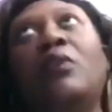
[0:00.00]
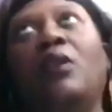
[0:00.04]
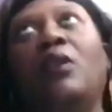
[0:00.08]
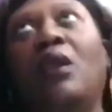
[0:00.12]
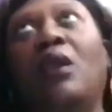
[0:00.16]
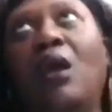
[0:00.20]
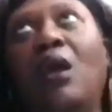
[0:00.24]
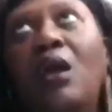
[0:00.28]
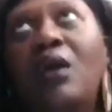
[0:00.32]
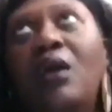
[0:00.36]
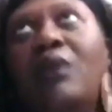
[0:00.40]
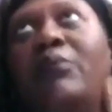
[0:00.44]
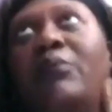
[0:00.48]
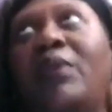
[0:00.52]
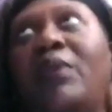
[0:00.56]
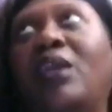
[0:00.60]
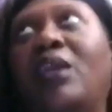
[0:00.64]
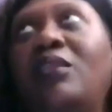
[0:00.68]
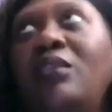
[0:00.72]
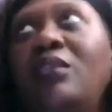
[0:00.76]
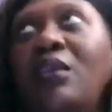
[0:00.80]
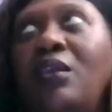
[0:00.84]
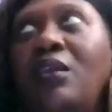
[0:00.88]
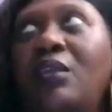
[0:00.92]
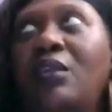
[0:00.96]

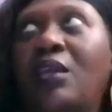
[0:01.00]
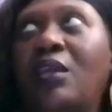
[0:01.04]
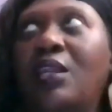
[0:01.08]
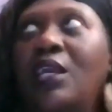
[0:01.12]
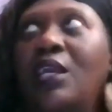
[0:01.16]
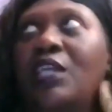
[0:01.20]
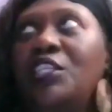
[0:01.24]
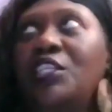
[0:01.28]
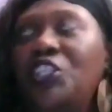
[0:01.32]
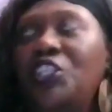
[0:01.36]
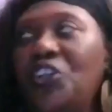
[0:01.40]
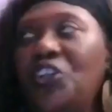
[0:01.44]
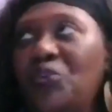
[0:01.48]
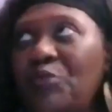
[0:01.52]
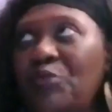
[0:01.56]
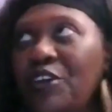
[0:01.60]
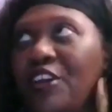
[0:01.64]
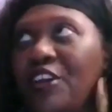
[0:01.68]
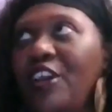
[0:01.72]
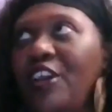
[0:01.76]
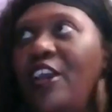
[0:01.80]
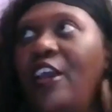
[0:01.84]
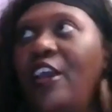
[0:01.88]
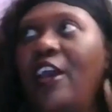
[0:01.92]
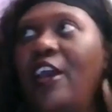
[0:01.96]
And then in
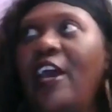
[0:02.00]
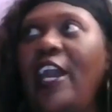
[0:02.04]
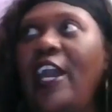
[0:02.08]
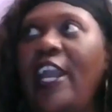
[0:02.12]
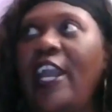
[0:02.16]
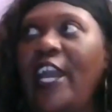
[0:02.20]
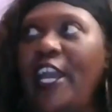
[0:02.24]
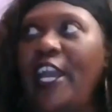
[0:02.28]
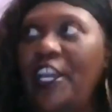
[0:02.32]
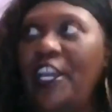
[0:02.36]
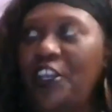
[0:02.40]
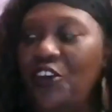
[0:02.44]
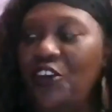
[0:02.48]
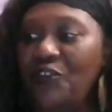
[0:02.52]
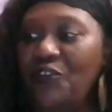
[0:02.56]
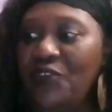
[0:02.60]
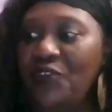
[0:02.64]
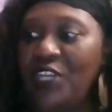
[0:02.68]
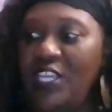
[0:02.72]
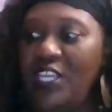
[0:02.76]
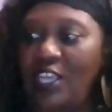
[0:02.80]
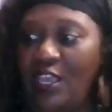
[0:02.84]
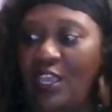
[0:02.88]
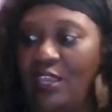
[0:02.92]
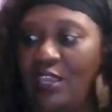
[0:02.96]
October, I got COVID
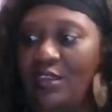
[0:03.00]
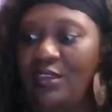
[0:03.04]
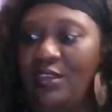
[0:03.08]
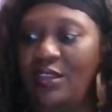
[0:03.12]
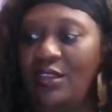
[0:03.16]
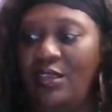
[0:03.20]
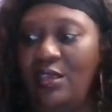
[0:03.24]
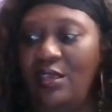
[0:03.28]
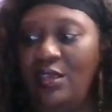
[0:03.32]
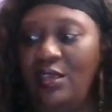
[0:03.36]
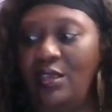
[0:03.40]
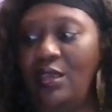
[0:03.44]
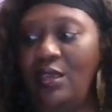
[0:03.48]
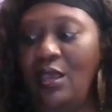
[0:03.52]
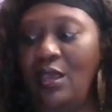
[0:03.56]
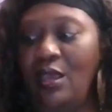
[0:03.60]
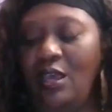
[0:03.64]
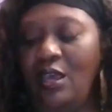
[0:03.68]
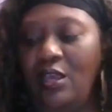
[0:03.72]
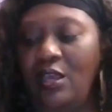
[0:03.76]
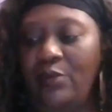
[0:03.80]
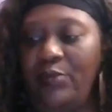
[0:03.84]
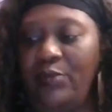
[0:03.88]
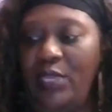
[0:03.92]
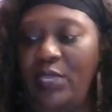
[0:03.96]
again.
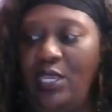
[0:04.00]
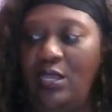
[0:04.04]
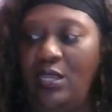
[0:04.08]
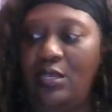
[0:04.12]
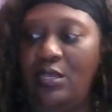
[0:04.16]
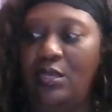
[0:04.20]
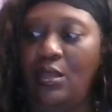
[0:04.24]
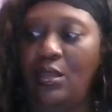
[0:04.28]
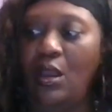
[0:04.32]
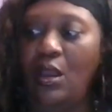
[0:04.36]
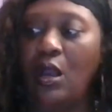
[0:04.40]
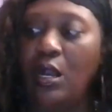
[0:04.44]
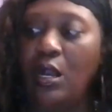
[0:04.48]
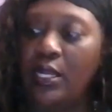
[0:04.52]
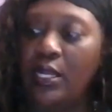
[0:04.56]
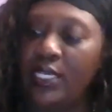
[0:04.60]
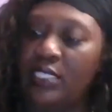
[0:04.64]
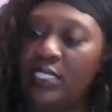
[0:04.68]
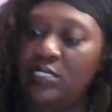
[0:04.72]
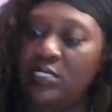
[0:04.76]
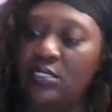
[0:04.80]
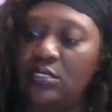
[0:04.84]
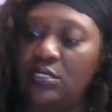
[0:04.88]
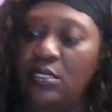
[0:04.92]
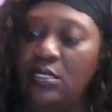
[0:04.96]
In
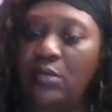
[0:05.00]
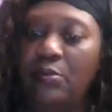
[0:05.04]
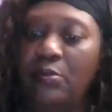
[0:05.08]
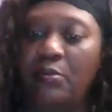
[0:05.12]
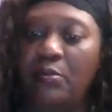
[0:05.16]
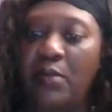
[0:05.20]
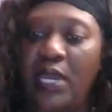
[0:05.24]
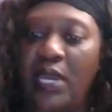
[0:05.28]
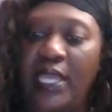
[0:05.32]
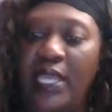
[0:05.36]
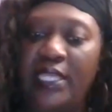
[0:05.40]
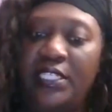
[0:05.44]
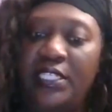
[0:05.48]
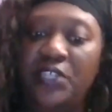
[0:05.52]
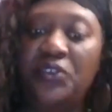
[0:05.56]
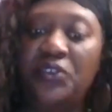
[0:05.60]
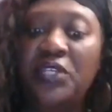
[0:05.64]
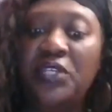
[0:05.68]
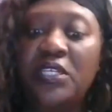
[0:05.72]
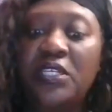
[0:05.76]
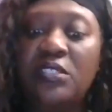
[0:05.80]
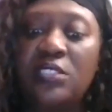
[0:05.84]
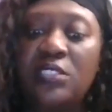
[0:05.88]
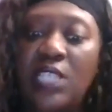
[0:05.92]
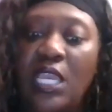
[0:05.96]
August, my
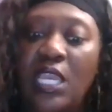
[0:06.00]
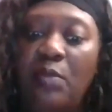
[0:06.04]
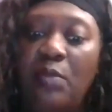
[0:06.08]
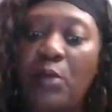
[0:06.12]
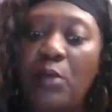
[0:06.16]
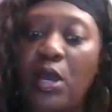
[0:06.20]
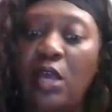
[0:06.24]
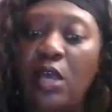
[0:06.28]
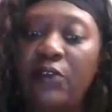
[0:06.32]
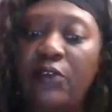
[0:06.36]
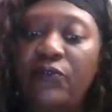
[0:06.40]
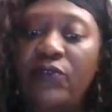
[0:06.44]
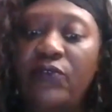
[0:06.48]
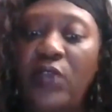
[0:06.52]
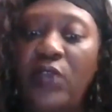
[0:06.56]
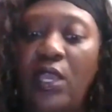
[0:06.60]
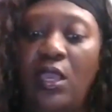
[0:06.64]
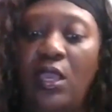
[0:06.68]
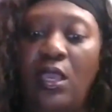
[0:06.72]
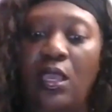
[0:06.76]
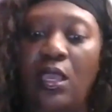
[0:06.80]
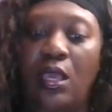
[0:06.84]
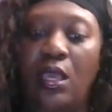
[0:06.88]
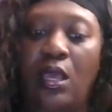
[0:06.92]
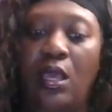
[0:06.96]
toenails came off.
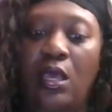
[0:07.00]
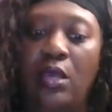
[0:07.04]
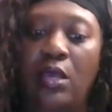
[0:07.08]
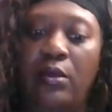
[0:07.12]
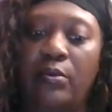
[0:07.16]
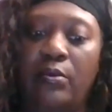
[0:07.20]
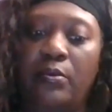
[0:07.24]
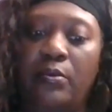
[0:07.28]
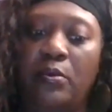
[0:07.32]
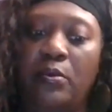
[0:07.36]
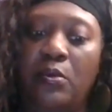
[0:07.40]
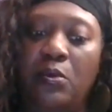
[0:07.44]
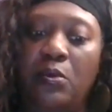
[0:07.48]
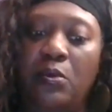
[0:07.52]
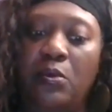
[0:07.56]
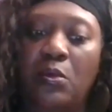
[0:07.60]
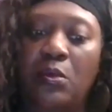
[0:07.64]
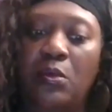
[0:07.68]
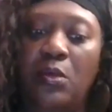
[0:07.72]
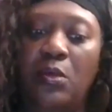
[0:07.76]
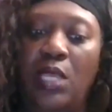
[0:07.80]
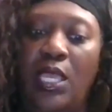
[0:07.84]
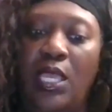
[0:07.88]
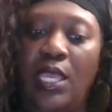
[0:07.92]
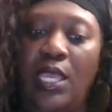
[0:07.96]

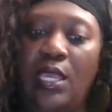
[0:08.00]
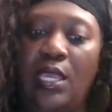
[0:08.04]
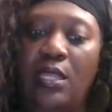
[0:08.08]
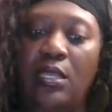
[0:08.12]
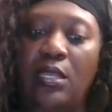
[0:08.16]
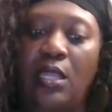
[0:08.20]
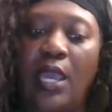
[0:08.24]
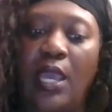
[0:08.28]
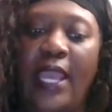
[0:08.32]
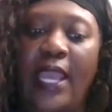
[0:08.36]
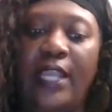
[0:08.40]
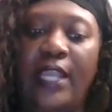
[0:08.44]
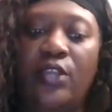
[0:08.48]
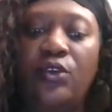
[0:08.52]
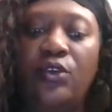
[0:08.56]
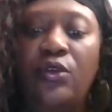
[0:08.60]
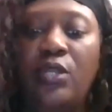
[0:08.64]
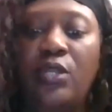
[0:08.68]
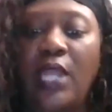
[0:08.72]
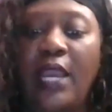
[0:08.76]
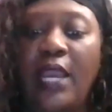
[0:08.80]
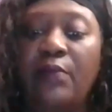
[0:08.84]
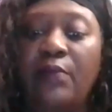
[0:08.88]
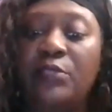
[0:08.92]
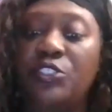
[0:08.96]
And
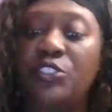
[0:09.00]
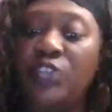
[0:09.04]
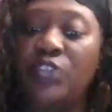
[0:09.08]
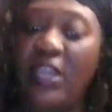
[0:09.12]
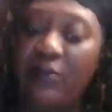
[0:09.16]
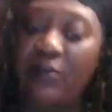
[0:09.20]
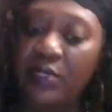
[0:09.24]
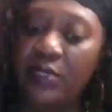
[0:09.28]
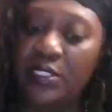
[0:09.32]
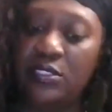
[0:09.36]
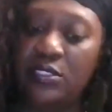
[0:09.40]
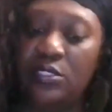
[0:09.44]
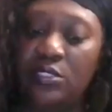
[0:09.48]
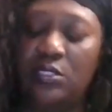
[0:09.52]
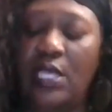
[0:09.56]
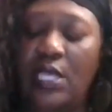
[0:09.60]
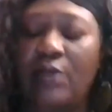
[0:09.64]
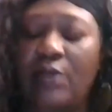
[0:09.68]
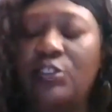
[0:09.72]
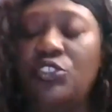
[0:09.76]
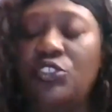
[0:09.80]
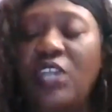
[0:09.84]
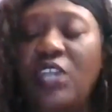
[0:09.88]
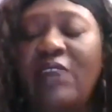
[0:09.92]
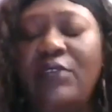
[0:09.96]
I was
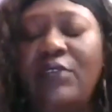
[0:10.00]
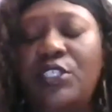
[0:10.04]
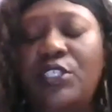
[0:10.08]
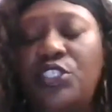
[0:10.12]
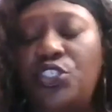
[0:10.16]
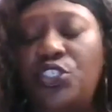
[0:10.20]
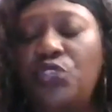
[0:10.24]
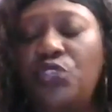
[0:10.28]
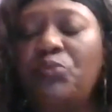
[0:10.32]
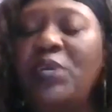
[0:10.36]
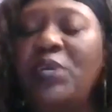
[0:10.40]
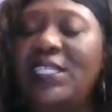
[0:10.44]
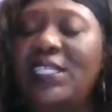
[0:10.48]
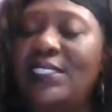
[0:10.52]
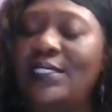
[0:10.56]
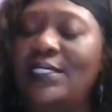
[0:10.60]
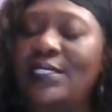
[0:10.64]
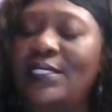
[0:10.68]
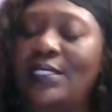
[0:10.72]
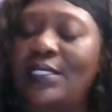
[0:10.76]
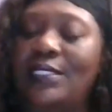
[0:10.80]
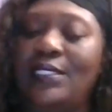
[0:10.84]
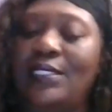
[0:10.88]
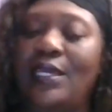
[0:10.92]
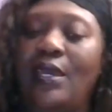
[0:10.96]
driving 2 buses
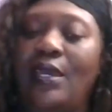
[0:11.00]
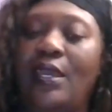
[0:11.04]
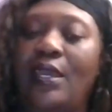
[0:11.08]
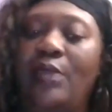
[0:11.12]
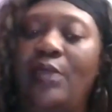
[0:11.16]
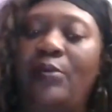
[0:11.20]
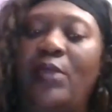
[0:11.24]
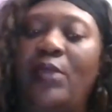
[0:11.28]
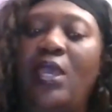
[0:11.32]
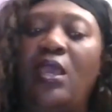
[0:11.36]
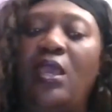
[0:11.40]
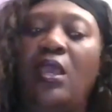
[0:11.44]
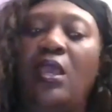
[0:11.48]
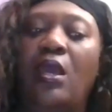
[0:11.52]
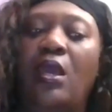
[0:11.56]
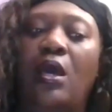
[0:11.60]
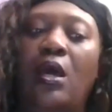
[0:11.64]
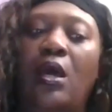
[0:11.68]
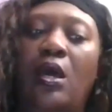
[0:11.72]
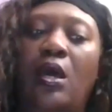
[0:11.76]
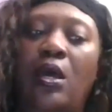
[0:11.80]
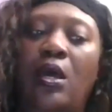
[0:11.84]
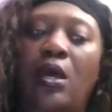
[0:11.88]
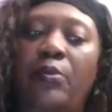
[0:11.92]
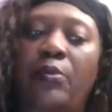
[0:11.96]
at the time.
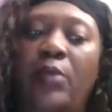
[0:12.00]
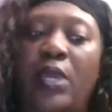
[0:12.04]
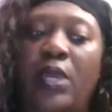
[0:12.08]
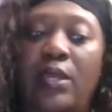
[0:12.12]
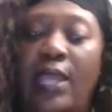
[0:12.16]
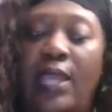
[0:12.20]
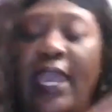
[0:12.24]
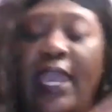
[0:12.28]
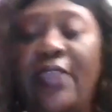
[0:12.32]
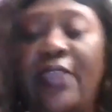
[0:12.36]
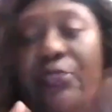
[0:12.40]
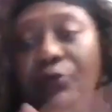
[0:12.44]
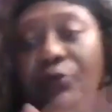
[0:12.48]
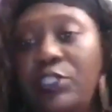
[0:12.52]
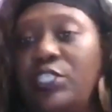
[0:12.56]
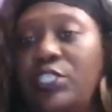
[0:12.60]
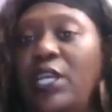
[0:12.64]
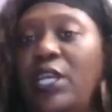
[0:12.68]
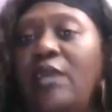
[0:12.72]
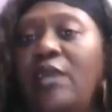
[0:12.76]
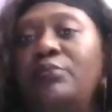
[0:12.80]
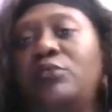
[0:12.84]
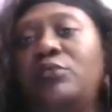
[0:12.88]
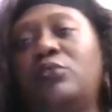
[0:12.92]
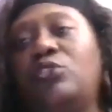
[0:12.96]
I had 3
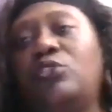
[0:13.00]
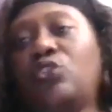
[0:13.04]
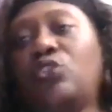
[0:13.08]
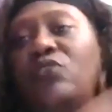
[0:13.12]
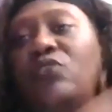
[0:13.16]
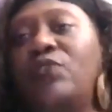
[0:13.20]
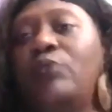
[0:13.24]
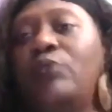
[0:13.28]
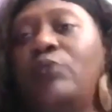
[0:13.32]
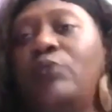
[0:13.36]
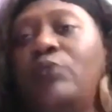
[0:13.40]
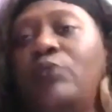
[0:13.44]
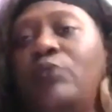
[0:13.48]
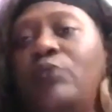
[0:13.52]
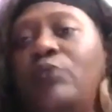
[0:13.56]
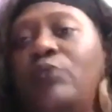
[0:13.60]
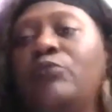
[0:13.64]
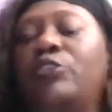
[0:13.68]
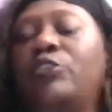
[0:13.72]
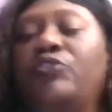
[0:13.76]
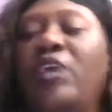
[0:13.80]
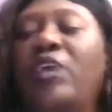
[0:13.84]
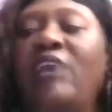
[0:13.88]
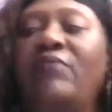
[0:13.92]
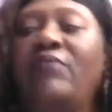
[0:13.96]
jobs, 2 of them
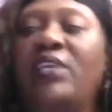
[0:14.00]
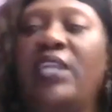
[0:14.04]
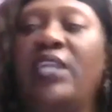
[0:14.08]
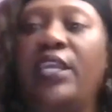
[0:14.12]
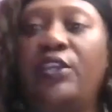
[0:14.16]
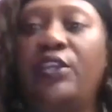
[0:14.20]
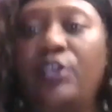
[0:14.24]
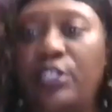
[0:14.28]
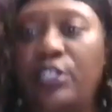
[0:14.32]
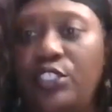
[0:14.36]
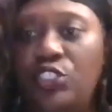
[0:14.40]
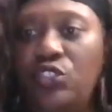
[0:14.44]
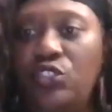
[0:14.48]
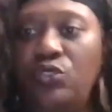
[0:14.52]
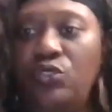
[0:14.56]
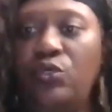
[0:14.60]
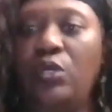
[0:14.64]
driving, and I couldn't do it